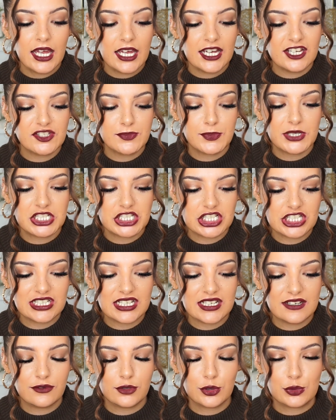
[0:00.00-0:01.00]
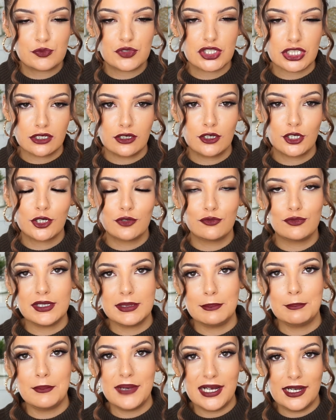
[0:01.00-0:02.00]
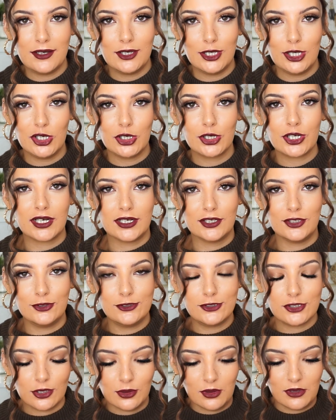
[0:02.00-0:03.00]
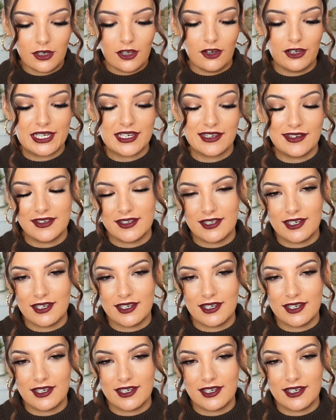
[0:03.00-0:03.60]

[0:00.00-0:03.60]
especially if you've done like a really matte look and you don't like it.